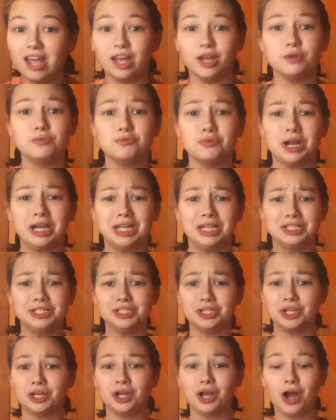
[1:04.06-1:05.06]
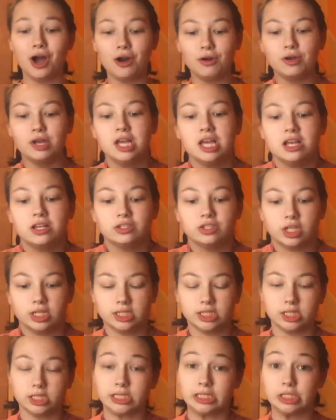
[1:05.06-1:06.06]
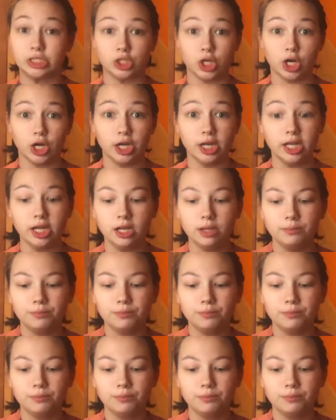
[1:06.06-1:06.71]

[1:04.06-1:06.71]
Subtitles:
and ready to go. So let's get started.